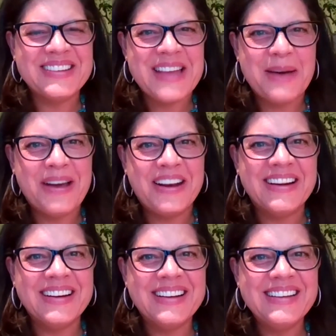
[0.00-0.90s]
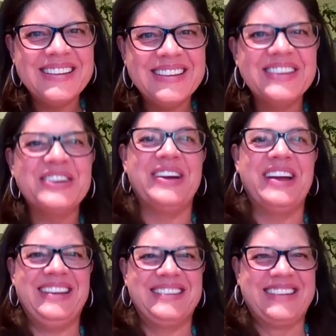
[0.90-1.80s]
Is that better?
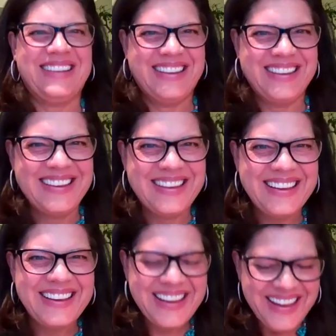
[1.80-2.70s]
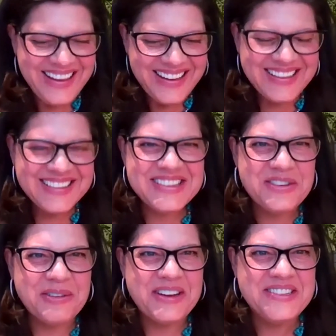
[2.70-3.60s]
Great. Do
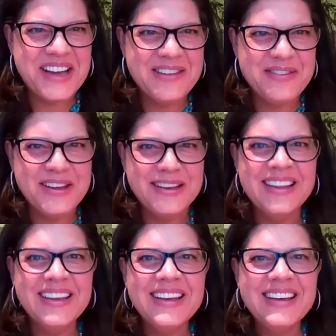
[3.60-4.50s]
you want me to dive in?